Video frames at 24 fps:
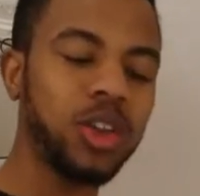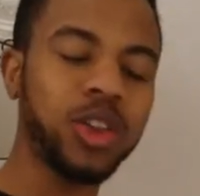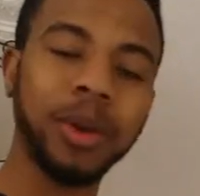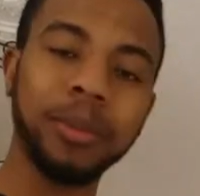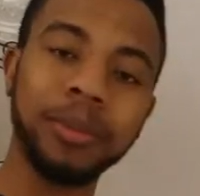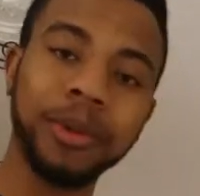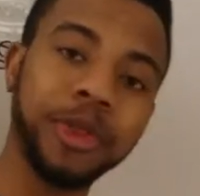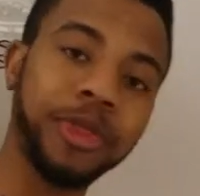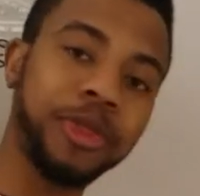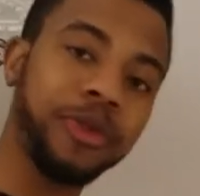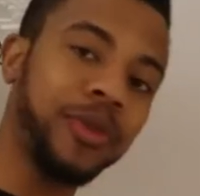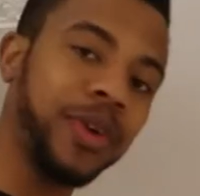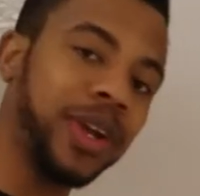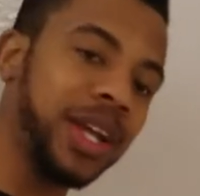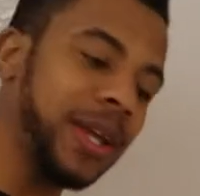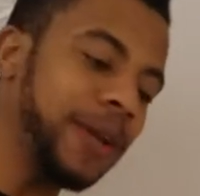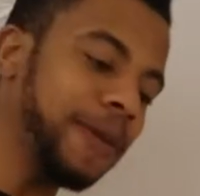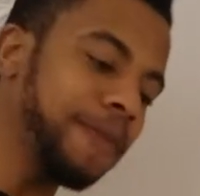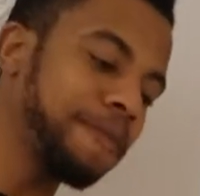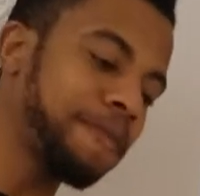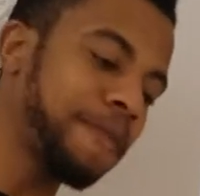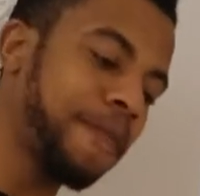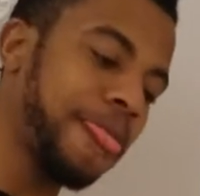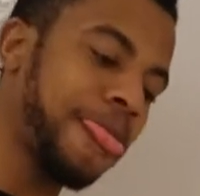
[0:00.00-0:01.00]
Number
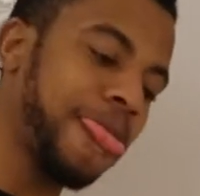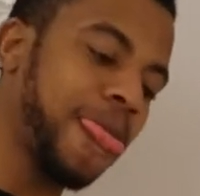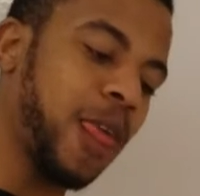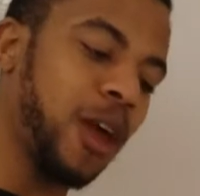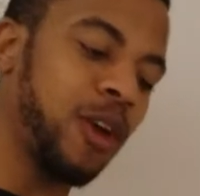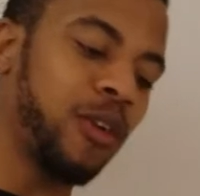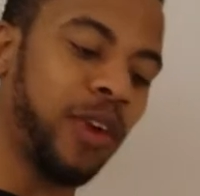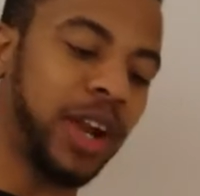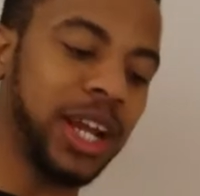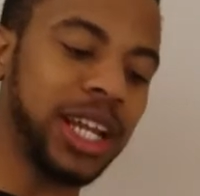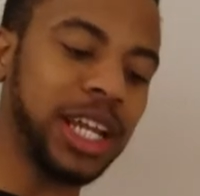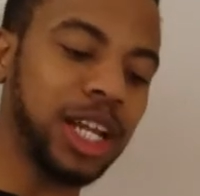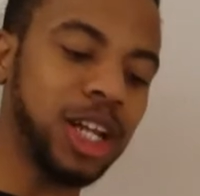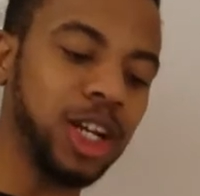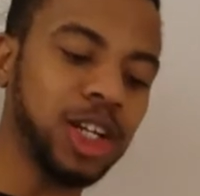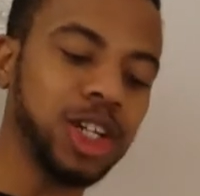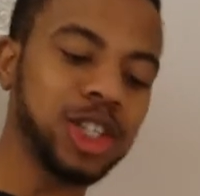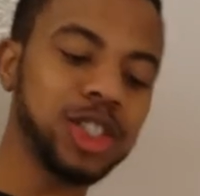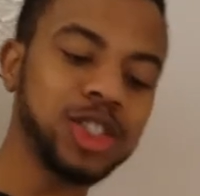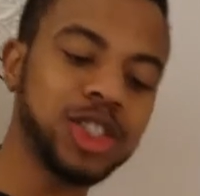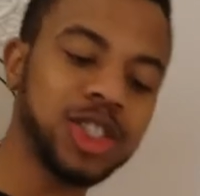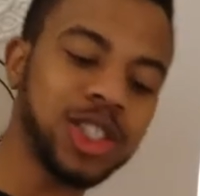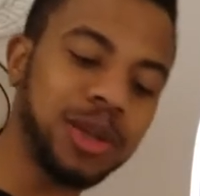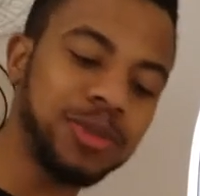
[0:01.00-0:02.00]
three, regular
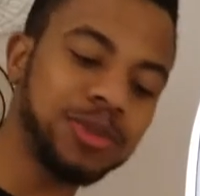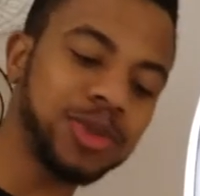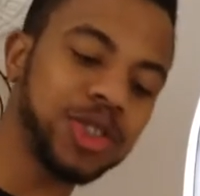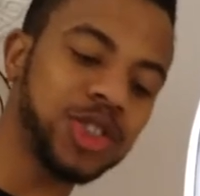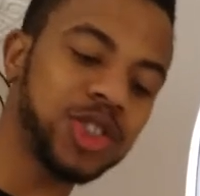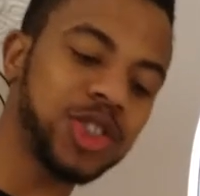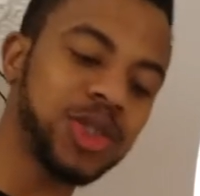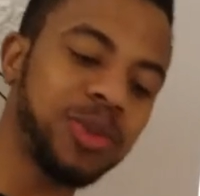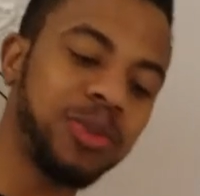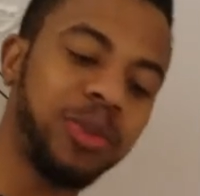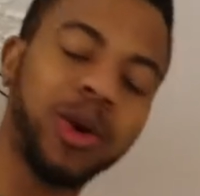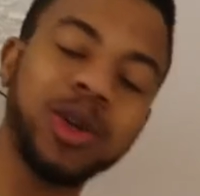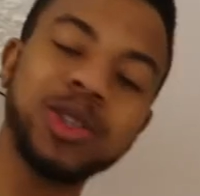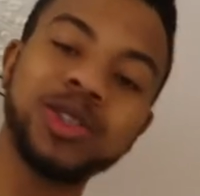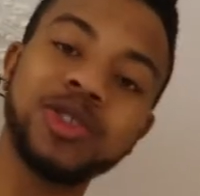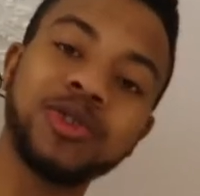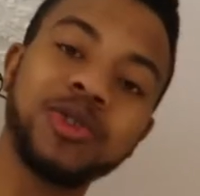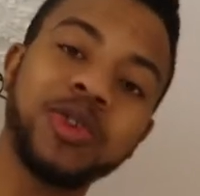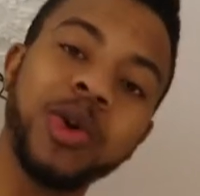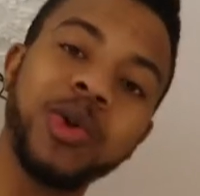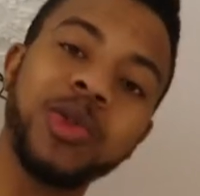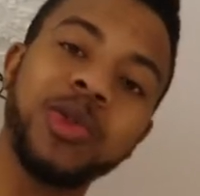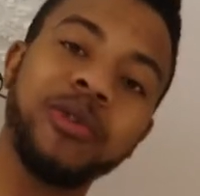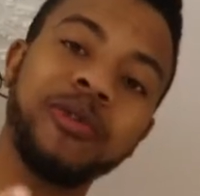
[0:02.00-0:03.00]
consumption supports
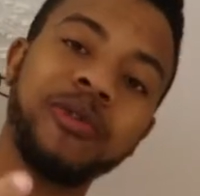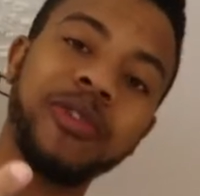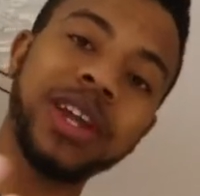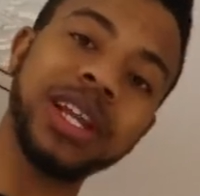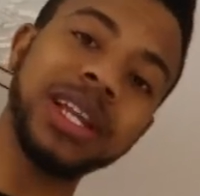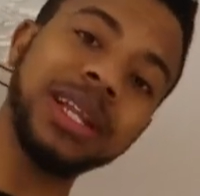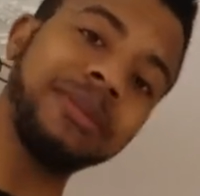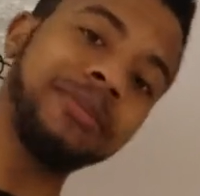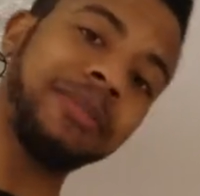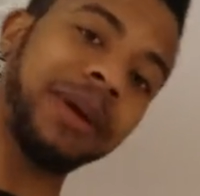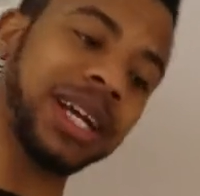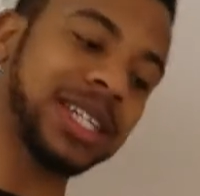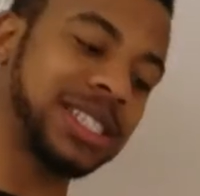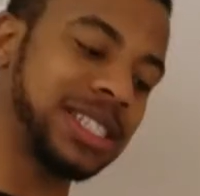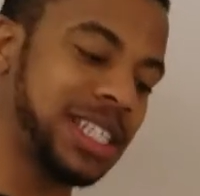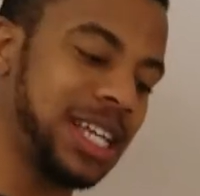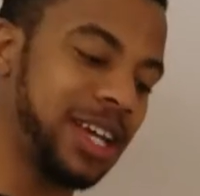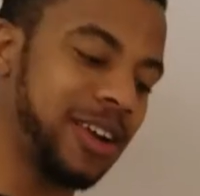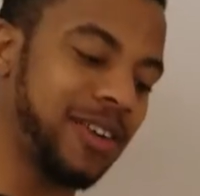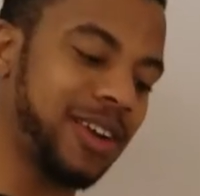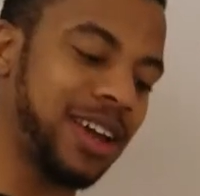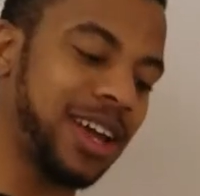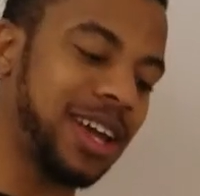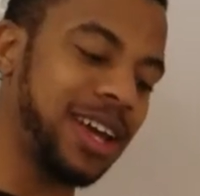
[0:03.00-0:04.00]
the growth of friendly
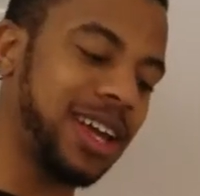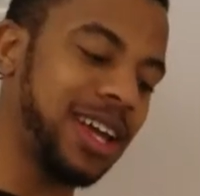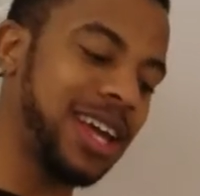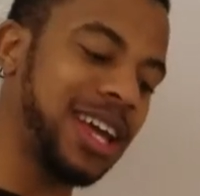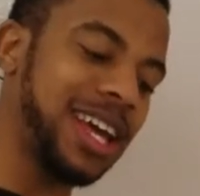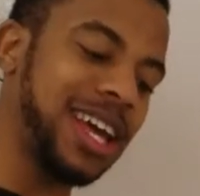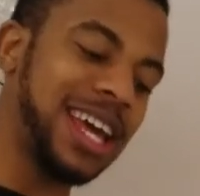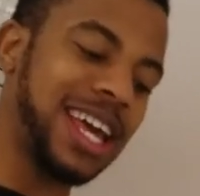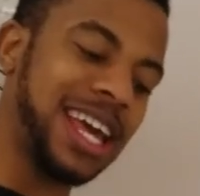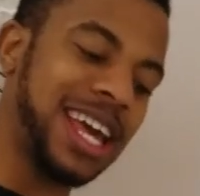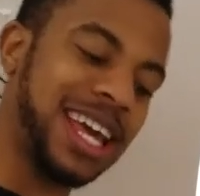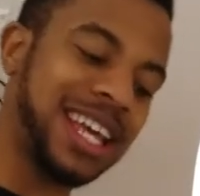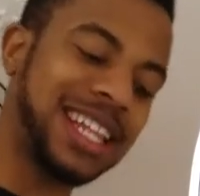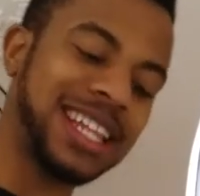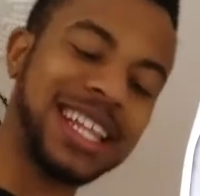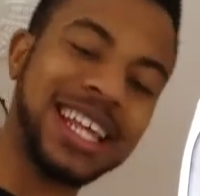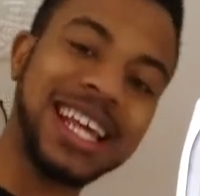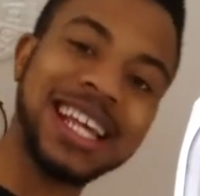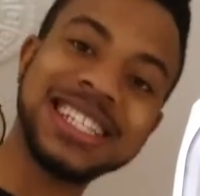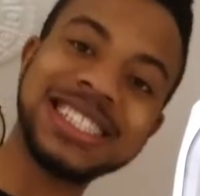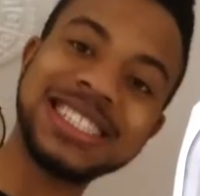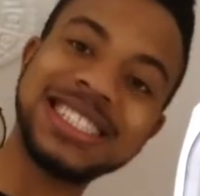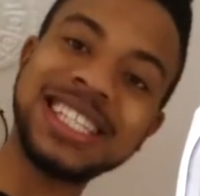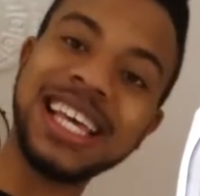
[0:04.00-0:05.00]
bacteria in the
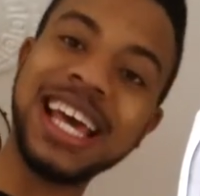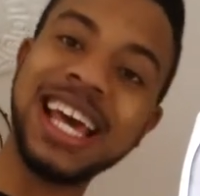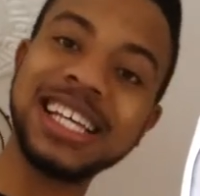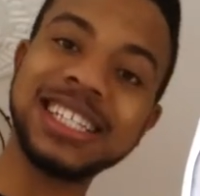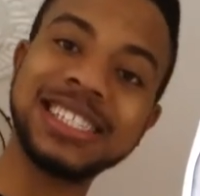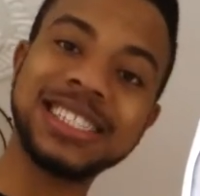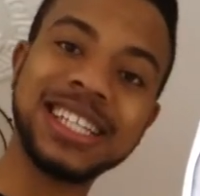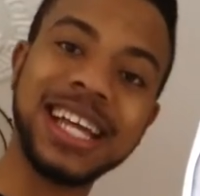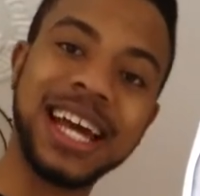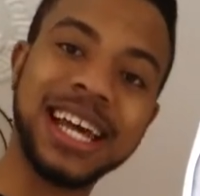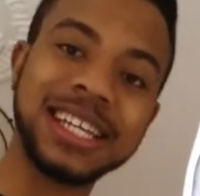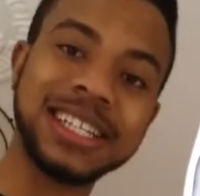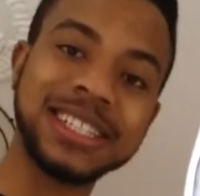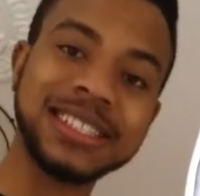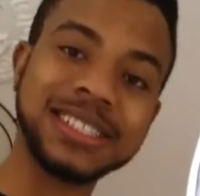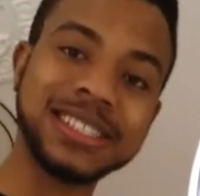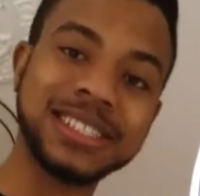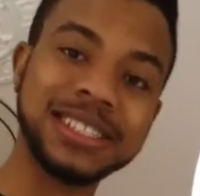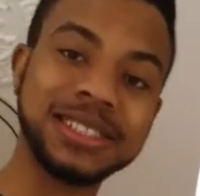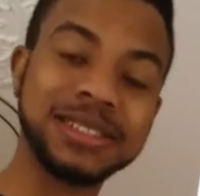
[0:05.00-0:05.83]
intestines.